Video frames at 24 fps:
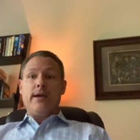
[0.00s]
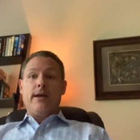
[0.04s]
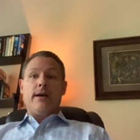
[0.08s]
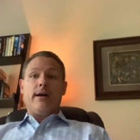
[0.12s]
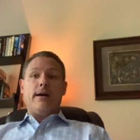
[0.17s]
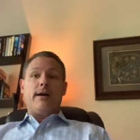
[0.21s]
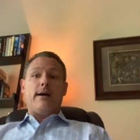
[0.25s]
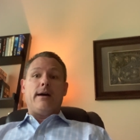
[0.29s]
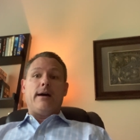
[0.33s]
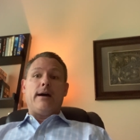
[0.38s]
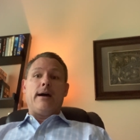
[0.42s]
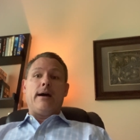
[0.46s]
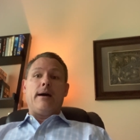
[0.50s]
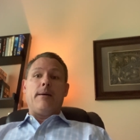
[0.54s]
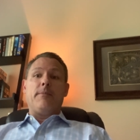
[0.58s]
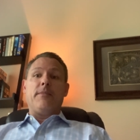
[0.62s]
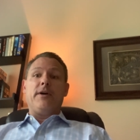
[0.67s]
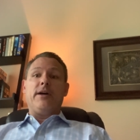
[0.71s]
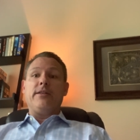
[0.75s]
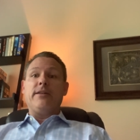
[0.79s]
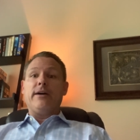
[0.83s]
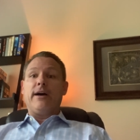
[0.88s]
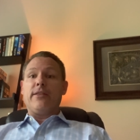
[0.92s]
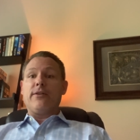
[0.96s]
Um,
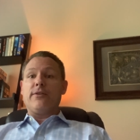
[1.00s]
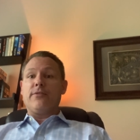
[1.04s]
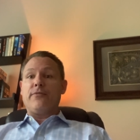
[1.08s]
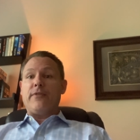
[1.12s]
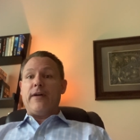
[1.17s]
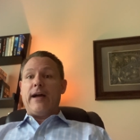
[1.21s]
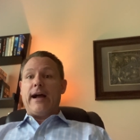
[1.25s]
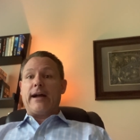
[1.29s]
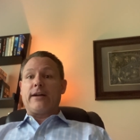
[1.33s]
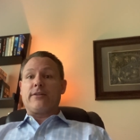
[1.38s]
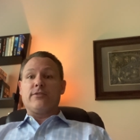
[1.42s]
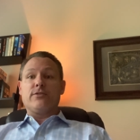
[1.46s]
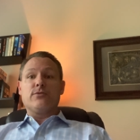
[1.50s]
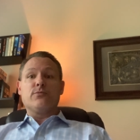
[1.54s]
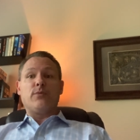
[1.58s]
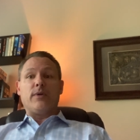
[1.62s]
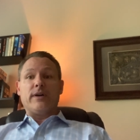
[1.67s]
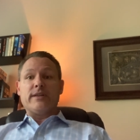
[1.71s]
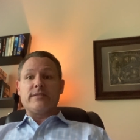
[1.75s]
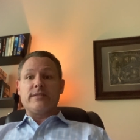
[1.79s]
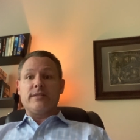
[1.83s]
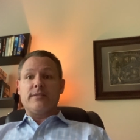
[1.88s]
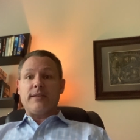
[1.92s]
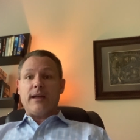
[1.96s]
another factor is
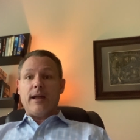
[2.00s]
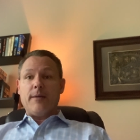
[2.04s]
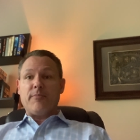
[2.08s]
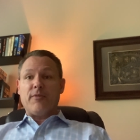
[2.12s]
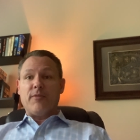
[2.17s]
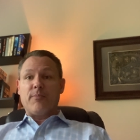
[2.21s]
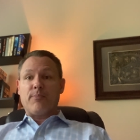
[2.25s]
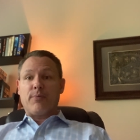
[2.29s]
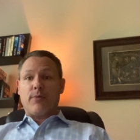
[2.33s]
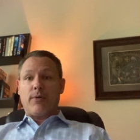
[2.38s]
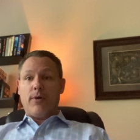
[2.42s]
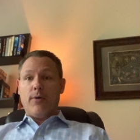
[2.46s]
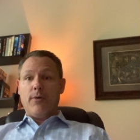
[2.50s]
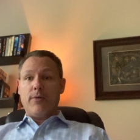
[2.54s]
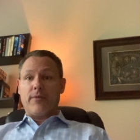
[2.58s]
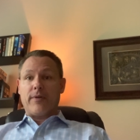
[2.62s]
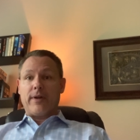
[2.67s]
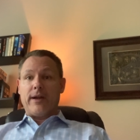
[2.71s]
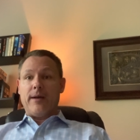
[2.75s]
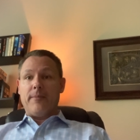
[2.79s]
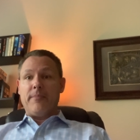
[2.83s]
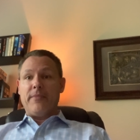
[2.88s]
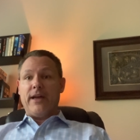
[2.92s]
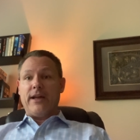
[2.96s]
what's the type of
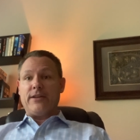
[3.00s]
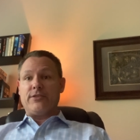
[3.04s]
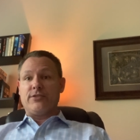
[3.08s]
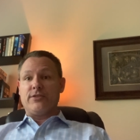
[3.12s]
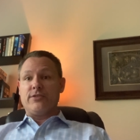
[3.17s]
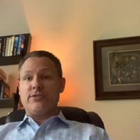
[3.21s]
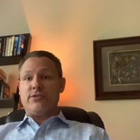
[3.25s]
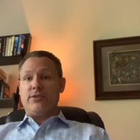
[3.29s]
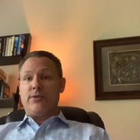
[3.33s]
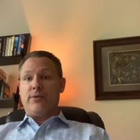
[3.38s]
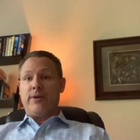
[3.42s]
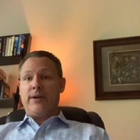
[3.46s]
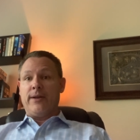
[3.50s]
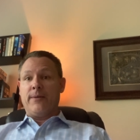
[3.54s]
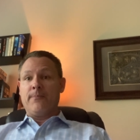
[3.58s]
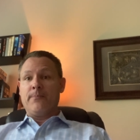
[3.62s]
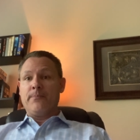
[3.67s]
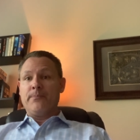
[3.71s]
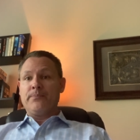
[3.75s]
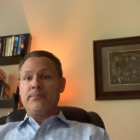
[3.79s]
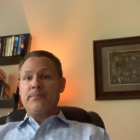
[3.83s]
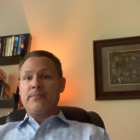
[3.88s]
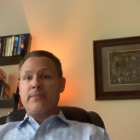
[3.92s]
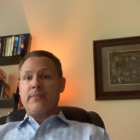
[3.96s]
program that you're doing
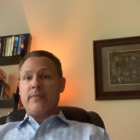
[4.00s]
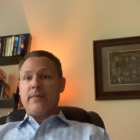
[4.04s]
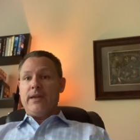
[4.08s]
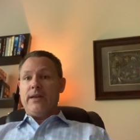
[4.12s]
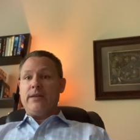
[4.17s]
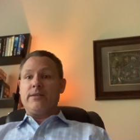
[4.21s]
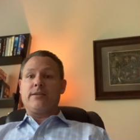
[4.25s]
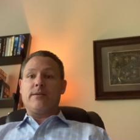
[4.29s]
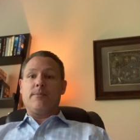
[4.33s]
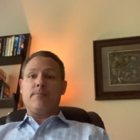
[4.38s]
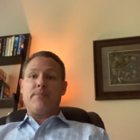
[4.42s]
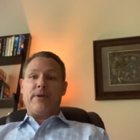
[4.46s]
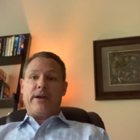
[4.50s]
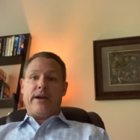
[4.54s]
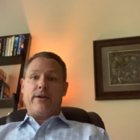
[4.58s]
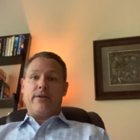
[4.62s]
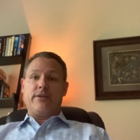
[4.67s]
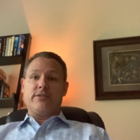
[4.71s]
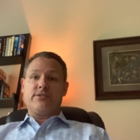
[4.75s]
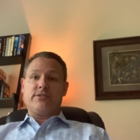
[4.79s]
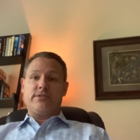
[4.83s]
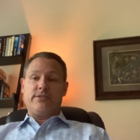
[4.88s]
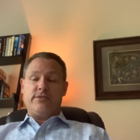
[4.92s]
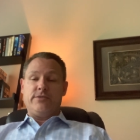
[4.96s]
in
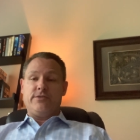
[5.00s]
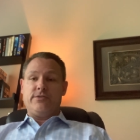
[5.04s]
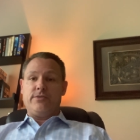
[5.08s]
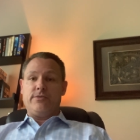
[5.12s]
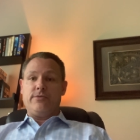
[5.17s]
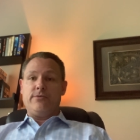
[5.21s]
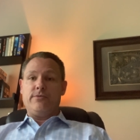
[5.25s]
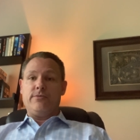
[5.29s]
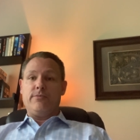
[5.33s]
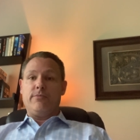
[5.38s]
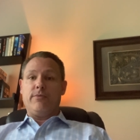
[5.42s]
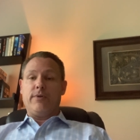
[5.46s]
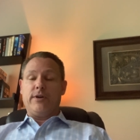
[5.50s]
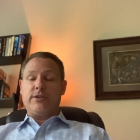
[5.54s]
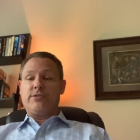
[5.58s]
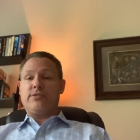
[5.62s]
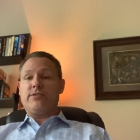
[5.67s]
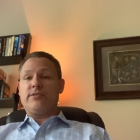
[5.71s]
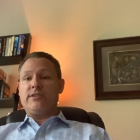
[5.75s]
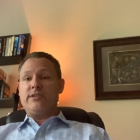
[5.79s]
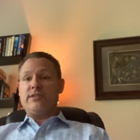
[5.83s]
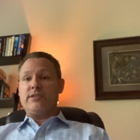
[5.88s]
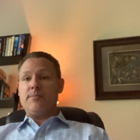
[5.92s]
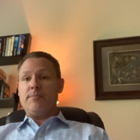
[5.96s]
comparison to what
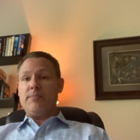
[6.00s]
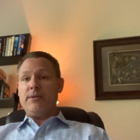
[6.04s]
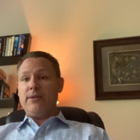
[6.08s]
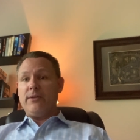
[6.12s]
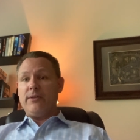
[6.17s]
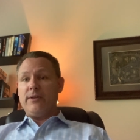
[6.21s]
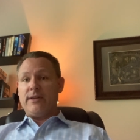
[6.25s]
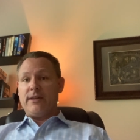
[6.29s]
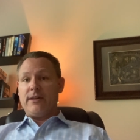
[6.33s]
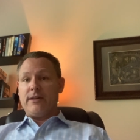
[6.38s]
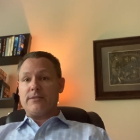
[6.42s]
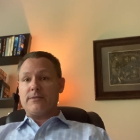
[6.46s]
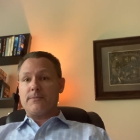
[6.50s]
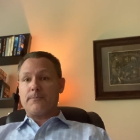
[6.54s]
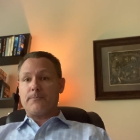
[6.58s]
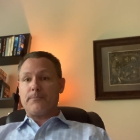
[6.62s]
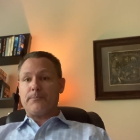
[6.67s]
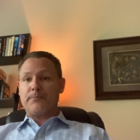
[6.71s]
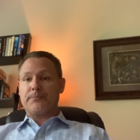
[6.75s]
your disability is.